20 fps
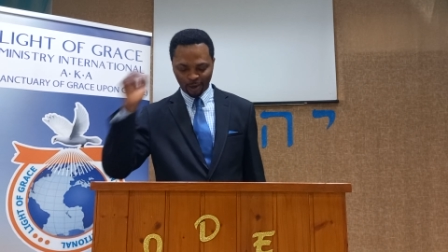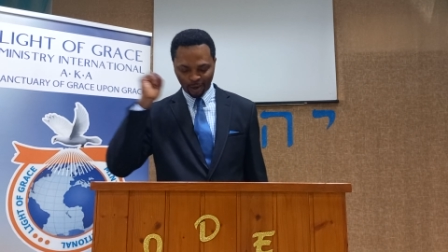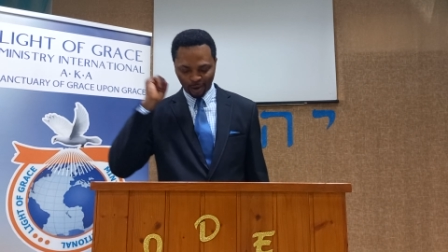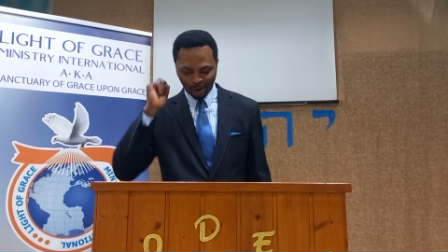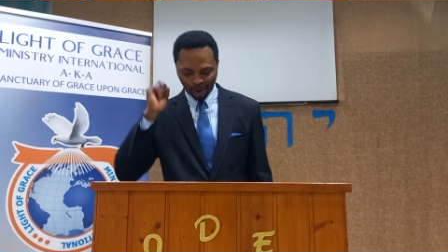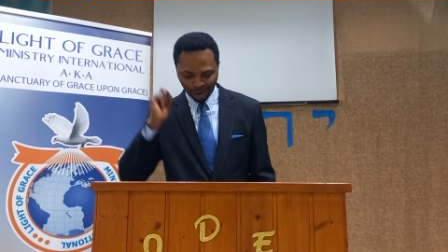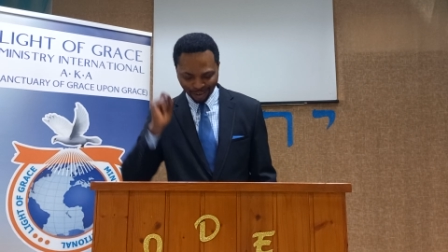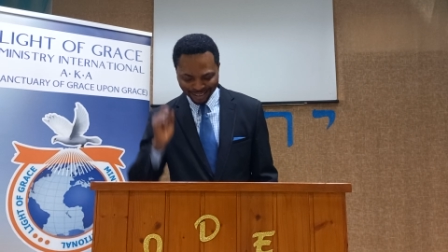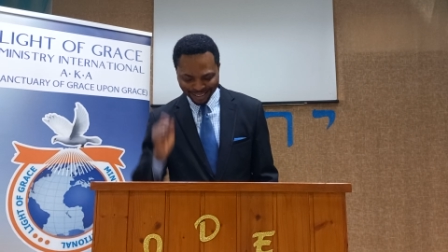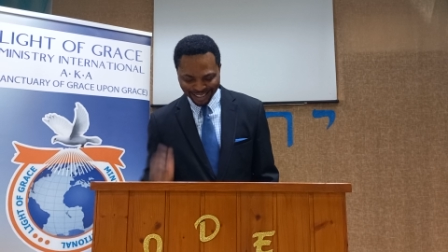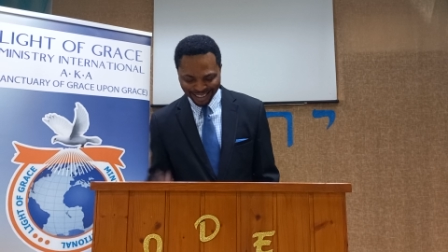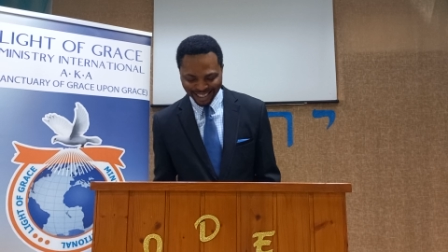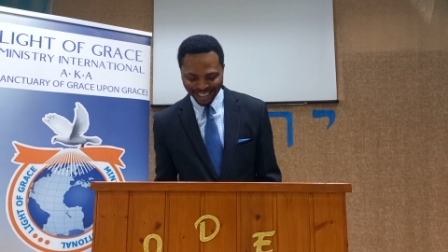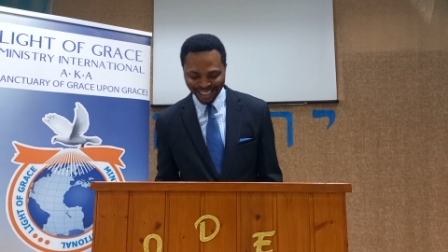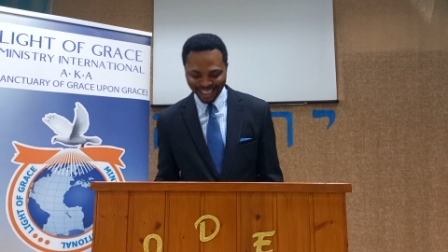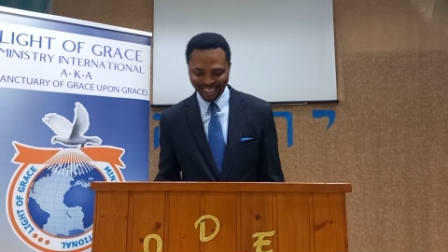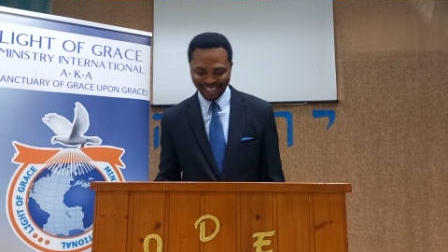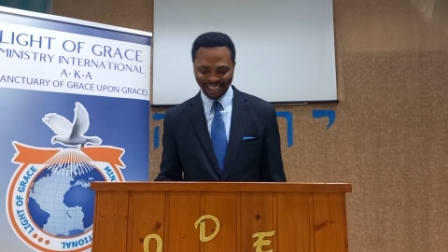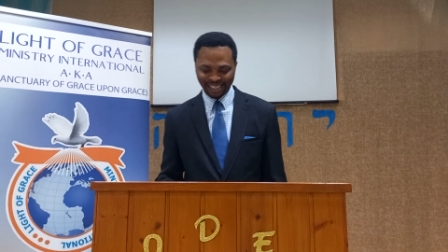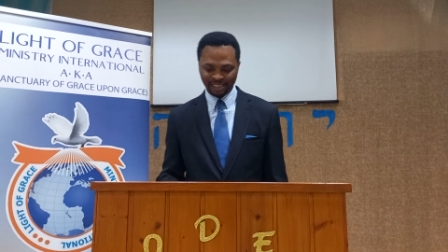
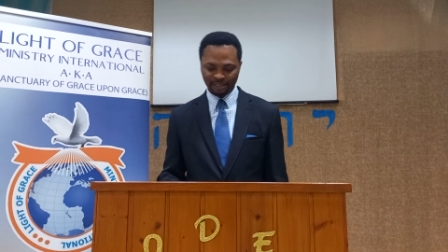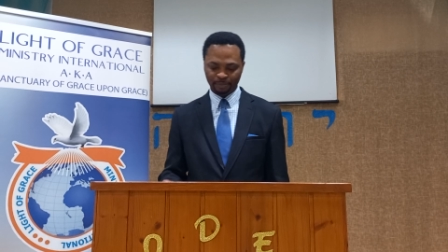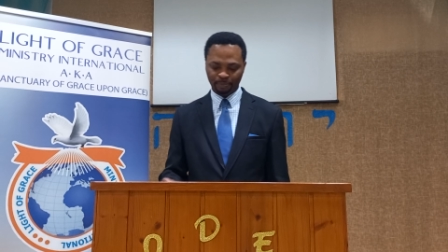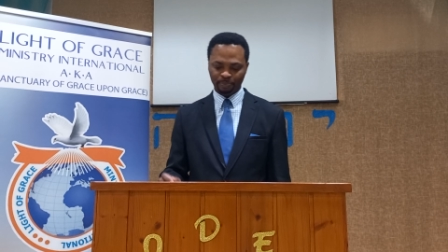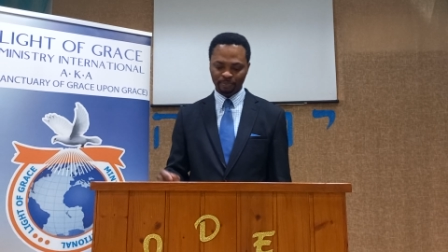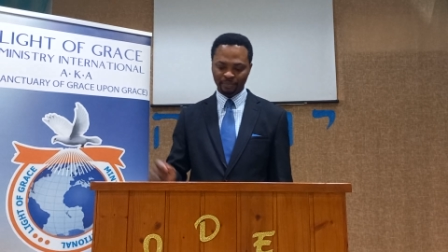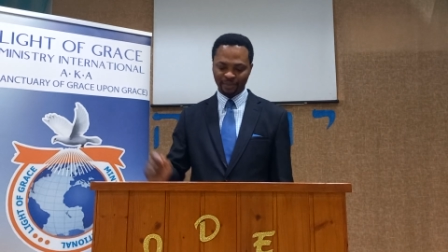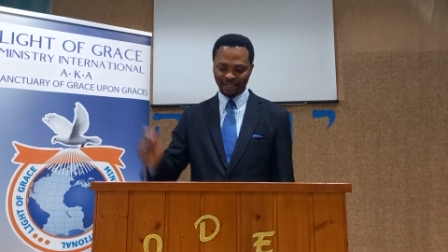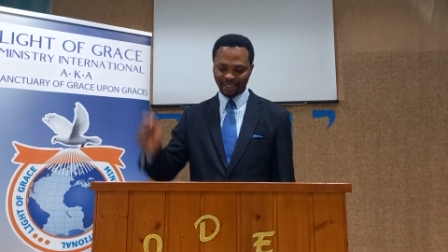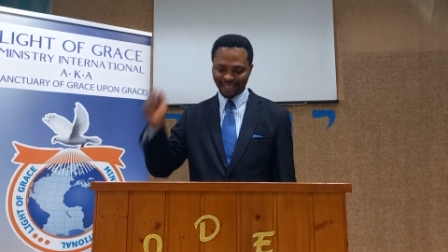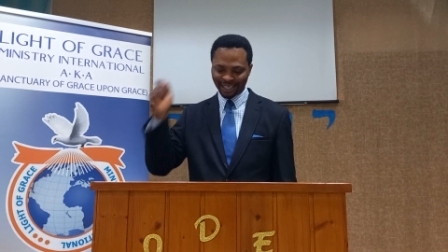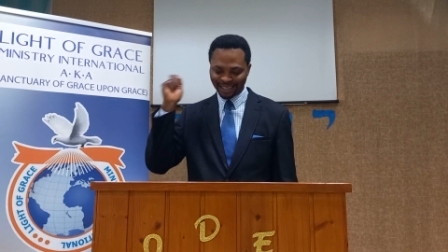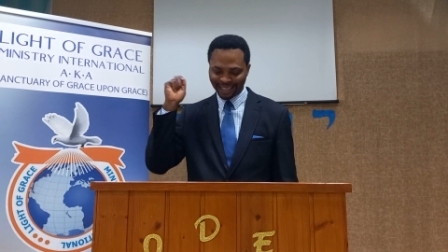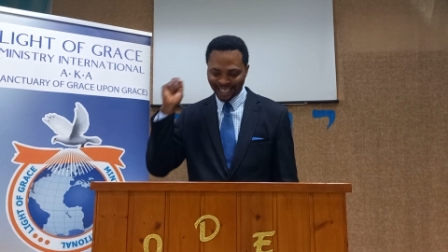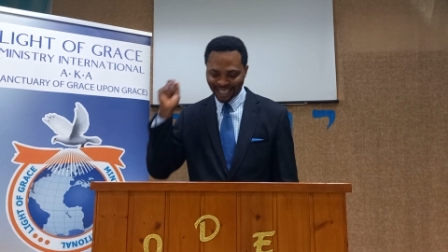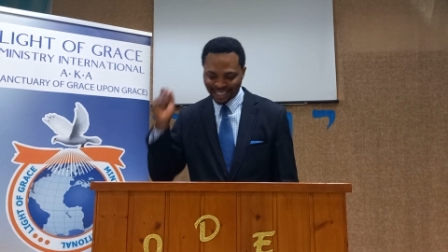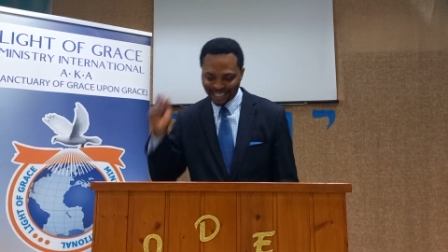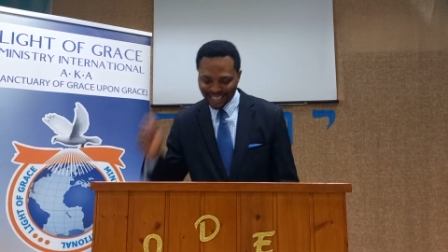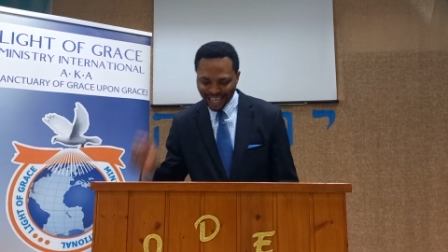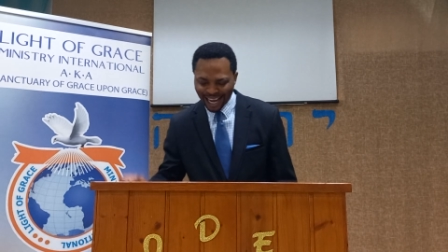until the
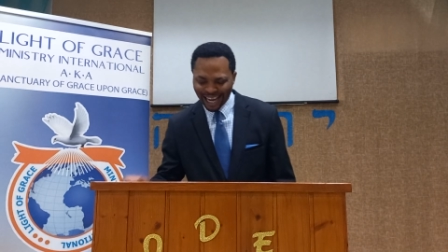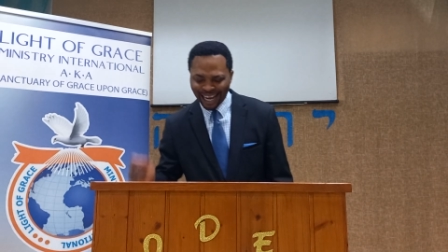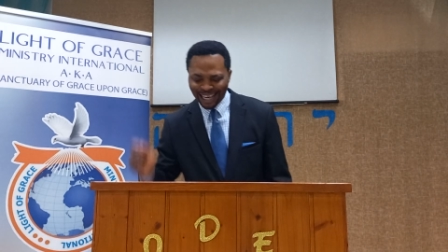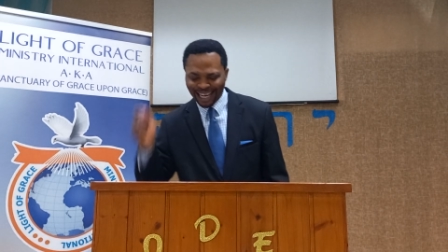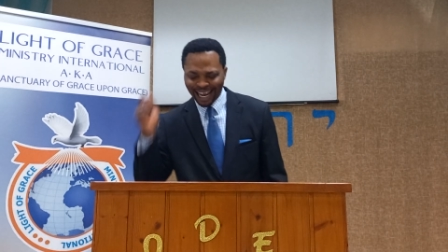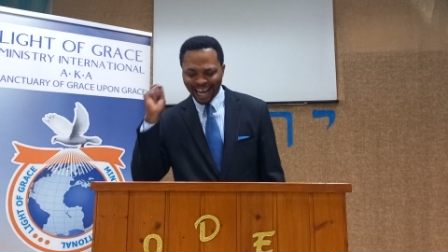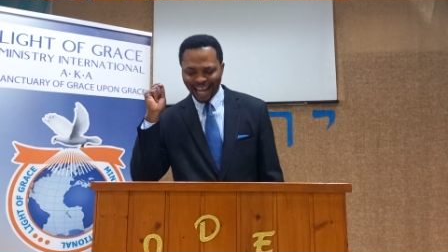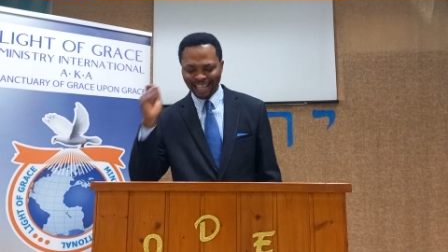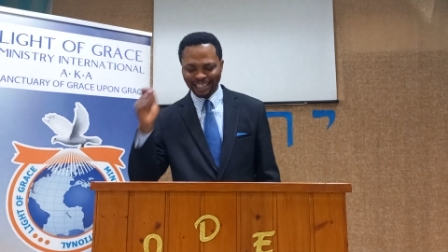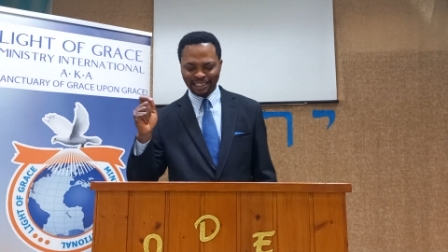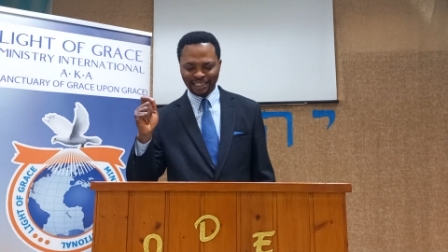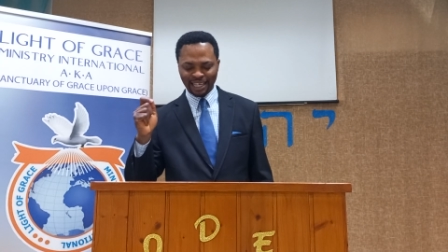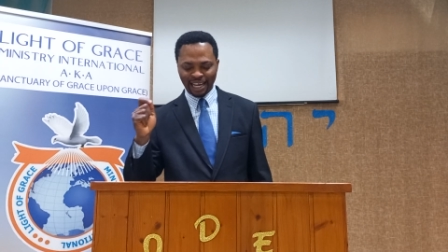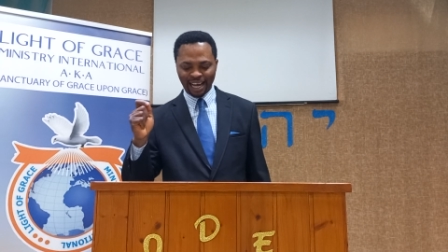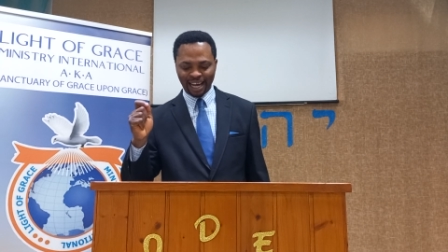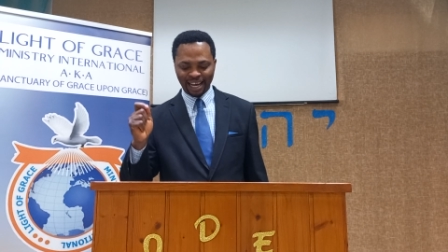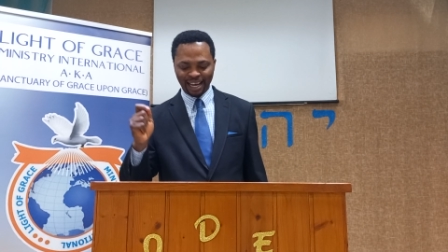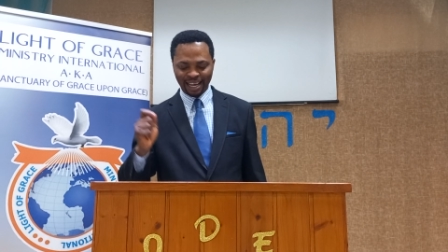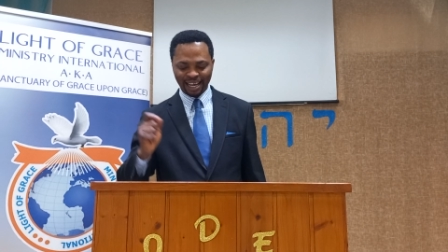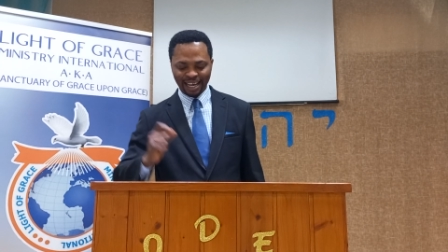desired
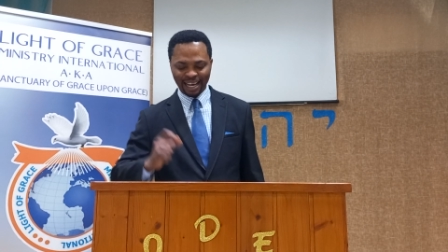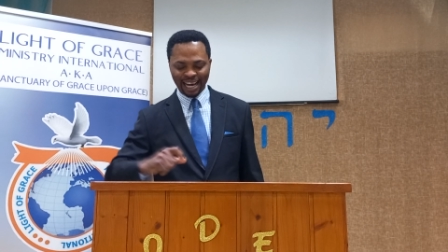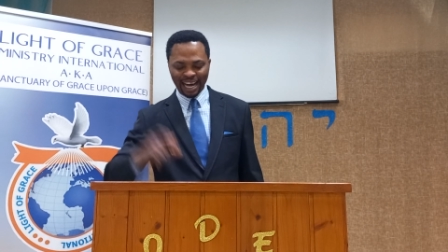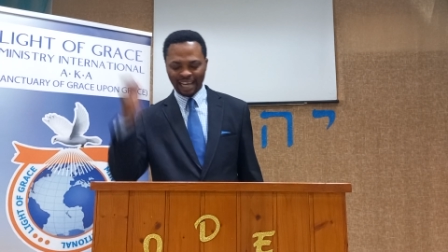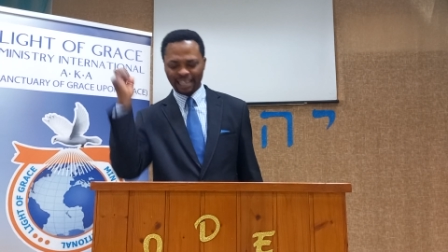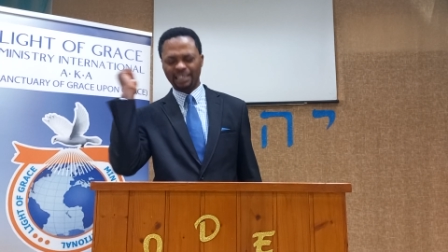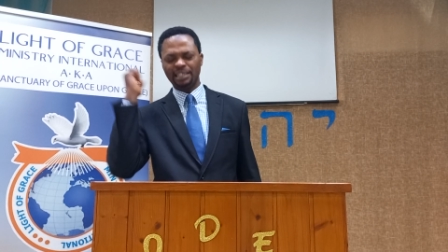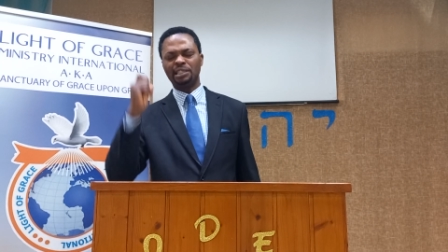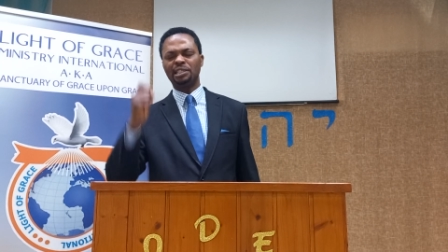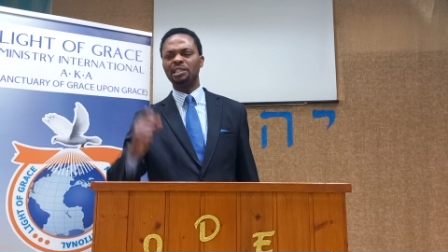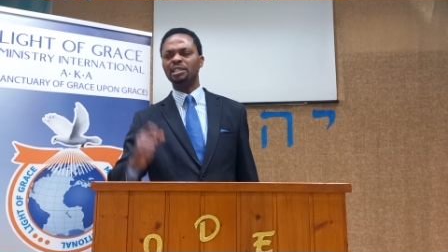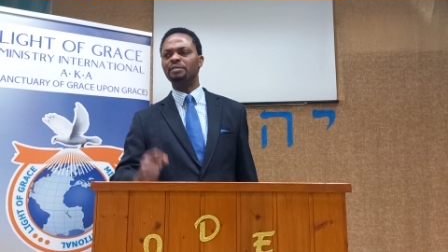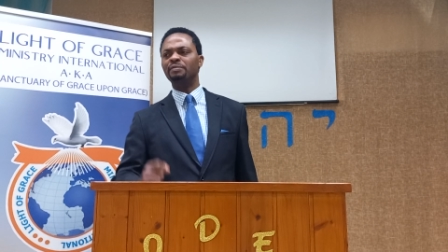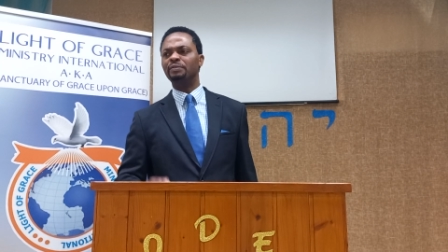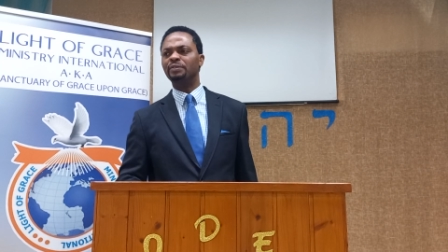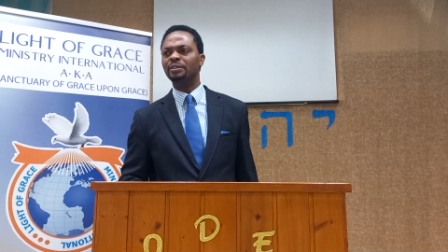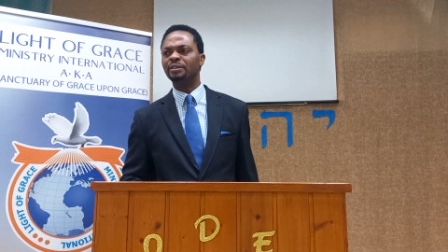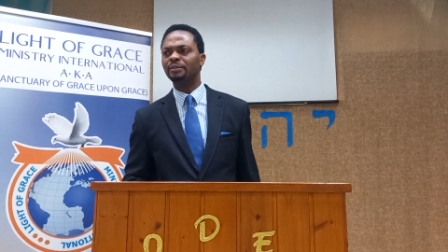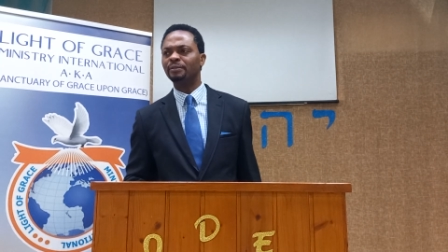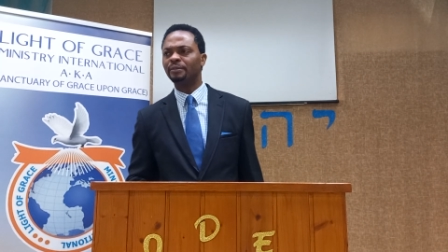answer are
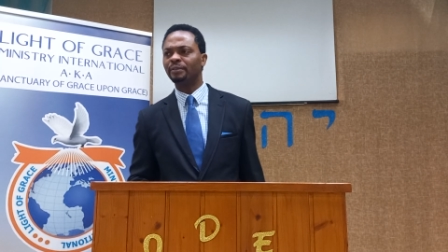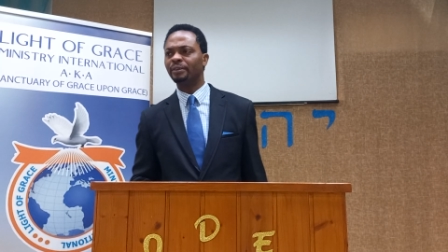received.